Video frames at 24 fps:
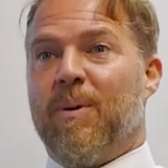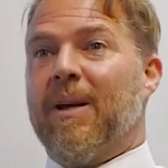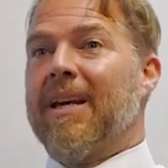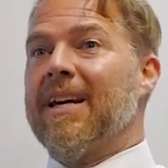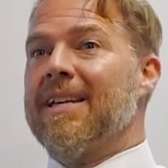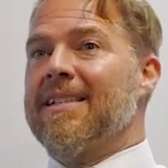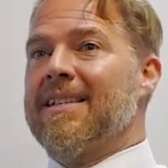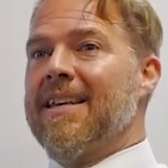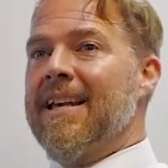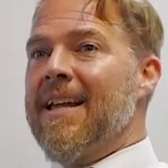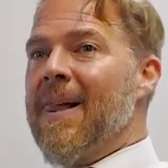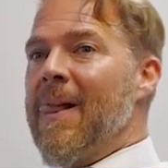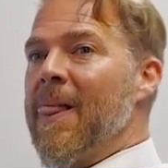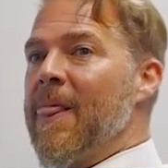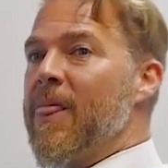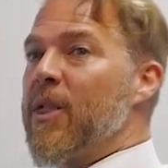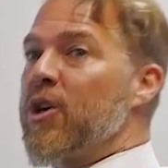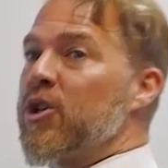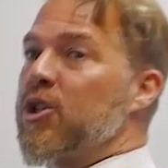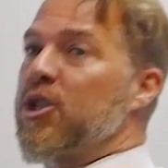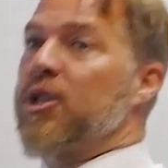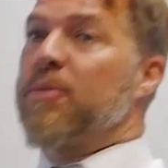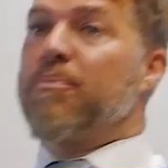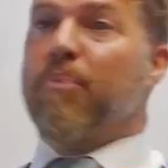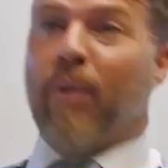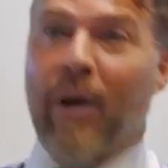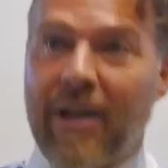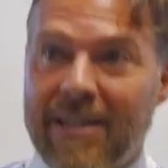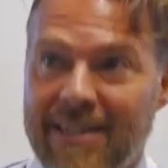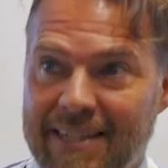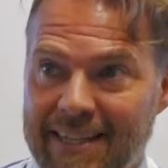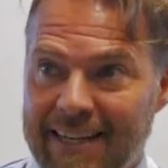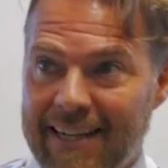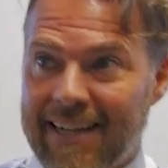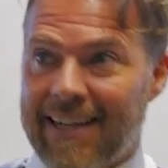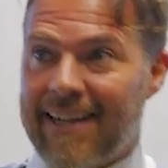because they're
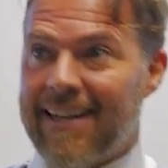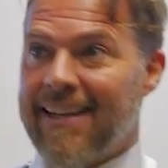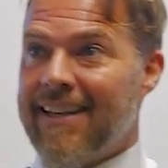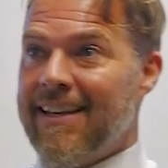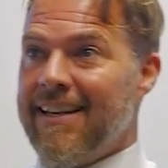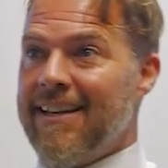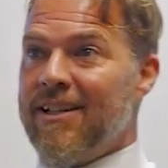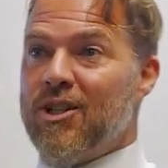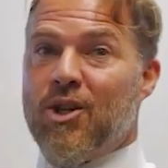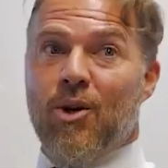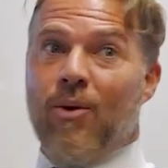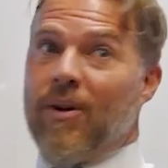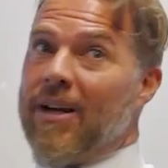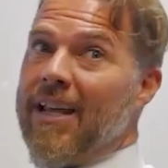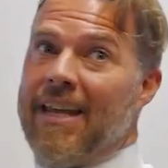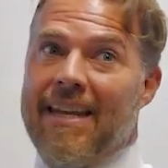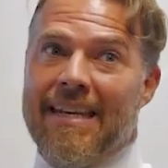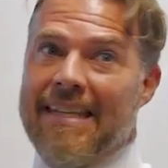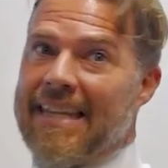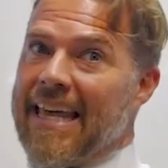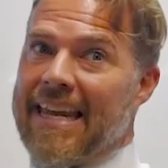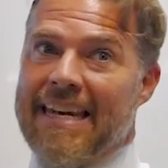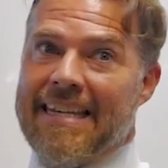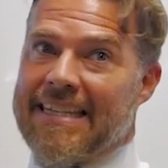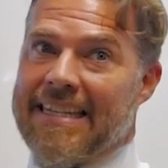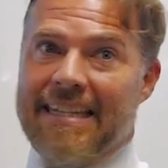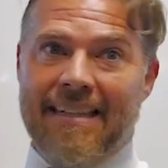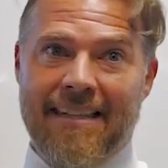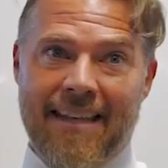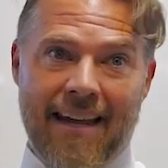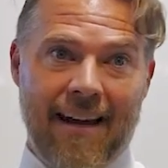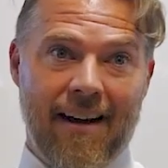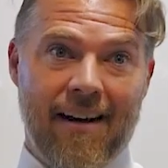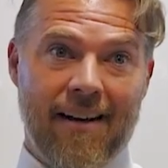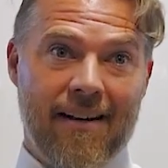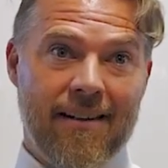sprinting to an end that isn't
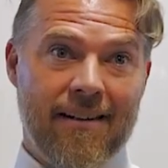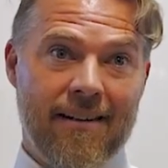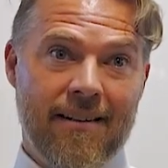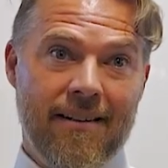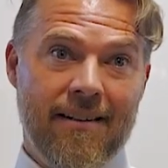there.